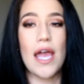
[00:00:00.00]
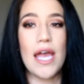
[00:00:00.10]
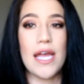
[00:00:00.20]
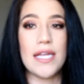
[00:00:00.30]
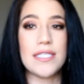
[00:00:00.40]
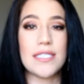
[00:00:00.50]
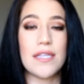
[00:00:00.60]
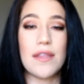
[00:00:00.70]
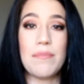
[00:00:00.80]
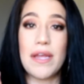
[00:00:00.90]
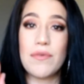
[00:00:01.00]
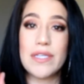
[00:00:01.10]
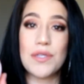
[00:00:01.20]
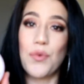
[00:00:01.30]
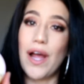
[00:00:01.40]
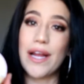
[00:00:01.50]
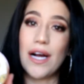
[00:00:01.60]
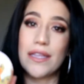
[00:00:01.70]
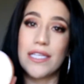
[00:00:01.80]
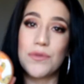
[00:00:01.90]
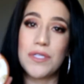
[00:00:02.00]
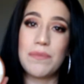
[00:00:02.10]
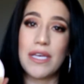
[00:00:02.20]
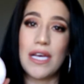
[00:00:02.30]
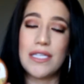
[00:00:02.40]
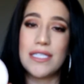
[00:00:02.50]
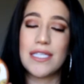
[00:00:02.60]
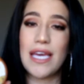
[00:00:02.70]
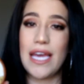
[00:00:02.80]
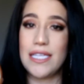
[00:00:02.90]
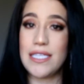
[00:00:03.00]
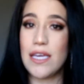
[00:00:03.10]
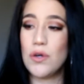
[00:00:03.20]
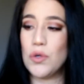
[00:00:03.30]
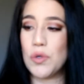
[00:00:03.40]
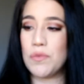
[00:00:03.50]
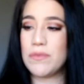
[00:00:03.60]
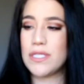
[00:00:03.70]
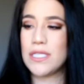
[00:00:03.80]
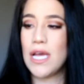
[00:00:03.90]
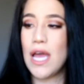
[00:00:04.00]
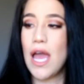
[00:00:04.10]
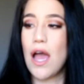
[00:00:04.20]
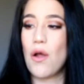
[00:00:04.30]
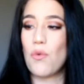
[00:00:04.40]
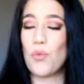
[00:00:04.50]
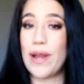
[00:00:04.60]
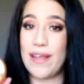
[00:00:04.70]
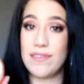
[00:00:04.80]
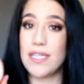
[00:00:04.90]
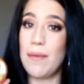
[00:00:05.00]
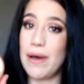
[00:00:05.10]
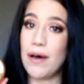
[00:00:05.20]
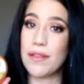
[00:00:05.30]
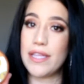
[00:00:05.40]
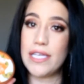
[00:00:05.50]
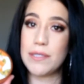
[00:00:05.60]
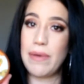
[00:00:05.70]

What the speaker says: and the main reason why I got this was because Casey Holmes raves about this